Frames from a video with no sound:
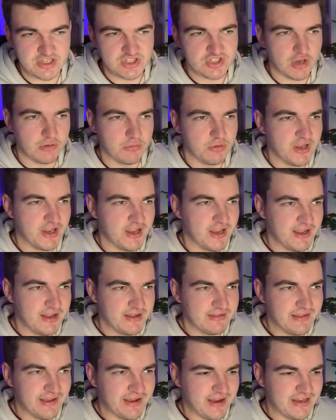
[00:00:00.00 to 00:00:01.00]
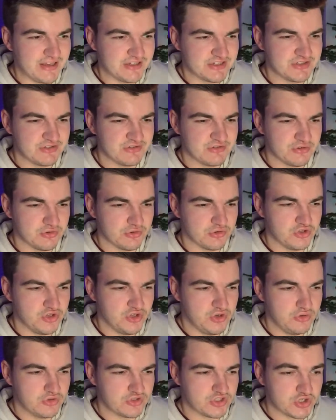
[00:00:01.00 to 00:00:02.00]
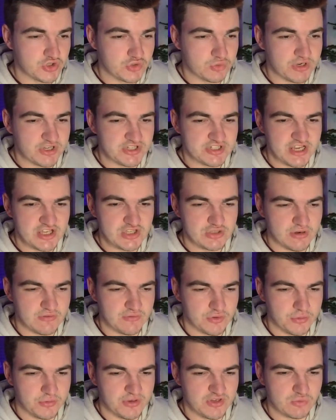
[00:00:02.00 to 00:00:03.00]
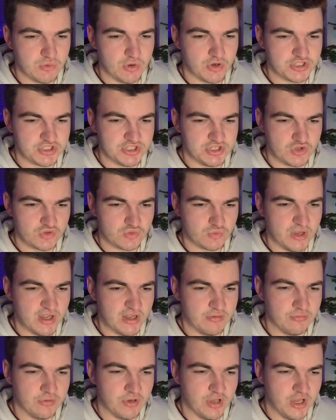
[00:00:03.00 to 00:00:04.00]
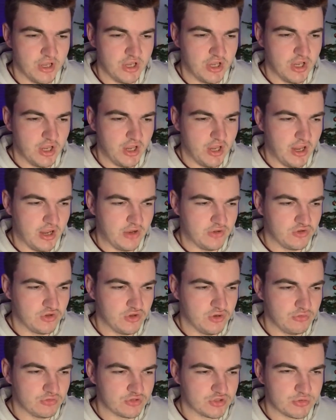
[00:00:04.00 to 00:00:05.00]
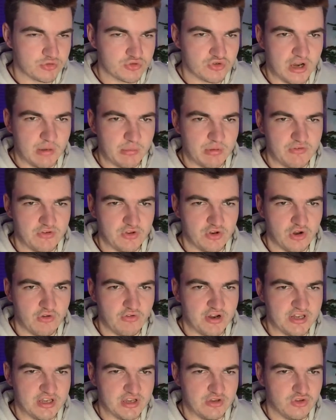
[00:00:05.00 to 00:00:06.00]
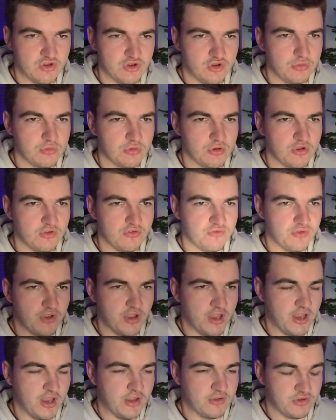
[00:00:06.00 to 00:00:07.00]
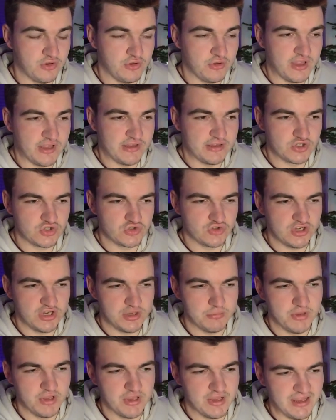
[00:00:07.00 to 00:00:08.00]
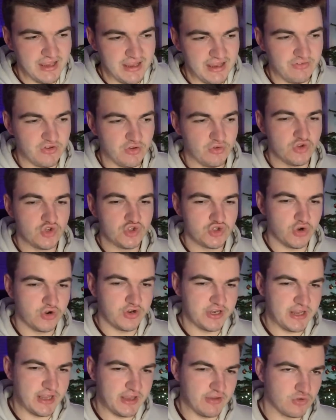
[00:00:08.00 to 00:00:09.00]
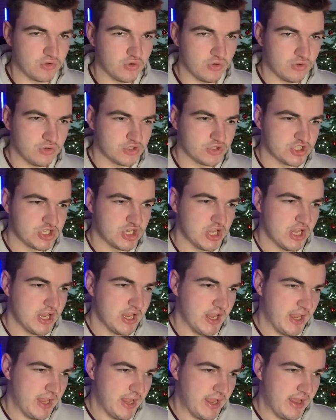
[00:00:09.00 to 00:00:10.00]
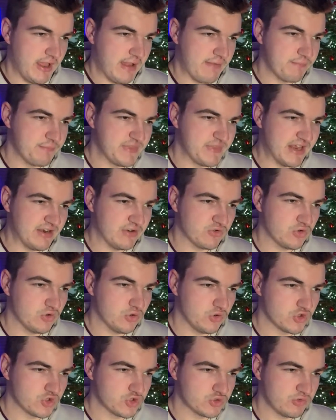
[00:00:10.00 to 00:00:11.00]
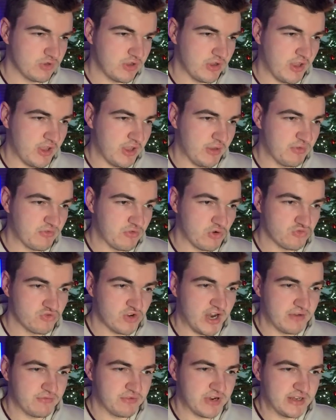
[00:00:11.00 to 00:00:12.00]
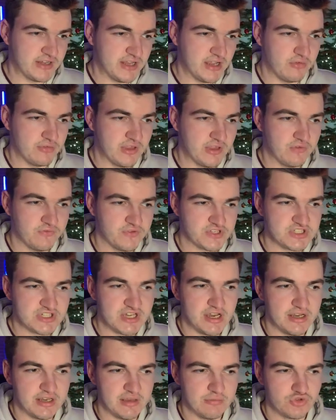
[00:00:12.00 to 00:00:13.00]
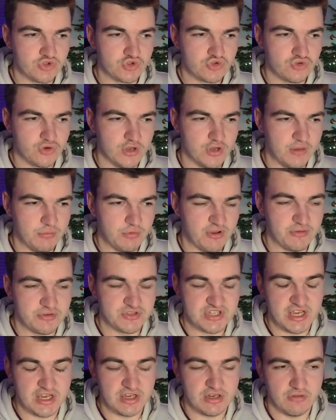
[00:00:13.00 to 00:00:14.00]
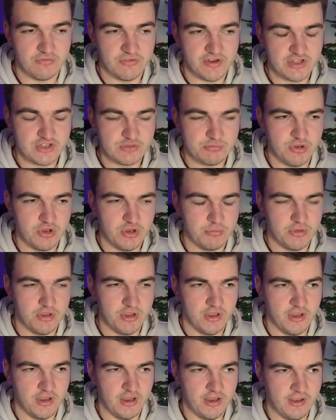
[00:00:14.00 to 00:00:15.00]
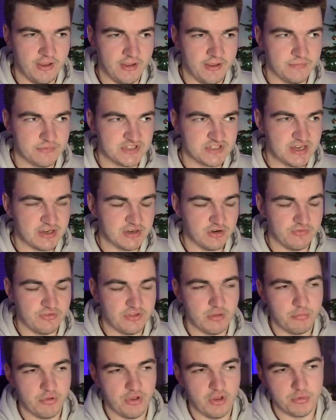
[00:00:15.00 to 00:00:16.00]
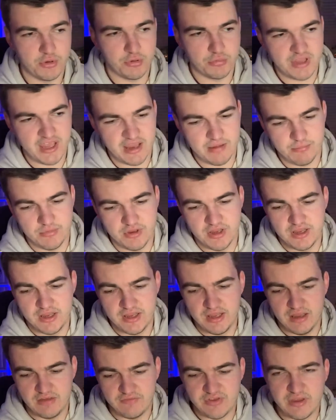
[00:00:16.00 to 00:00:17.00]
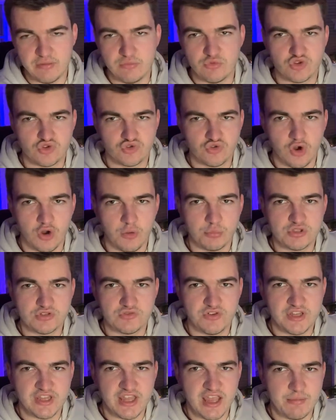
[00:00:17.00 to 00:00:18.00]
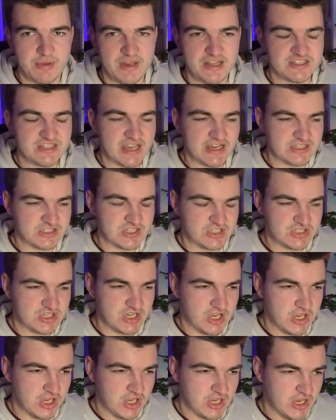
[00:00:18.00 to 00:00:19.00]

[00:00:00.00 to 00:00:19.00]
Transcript: So that isn't good news. I just want to say to everyone who is watching as well, do subscribe if you're not already, and do like the stream if you're enjoying it, of course. Then, of course, we've got Ryan Rydell on that other side. He was taken off against Birmingham, taken off in the Birmingham game. I think he was dropped for the game against Exeter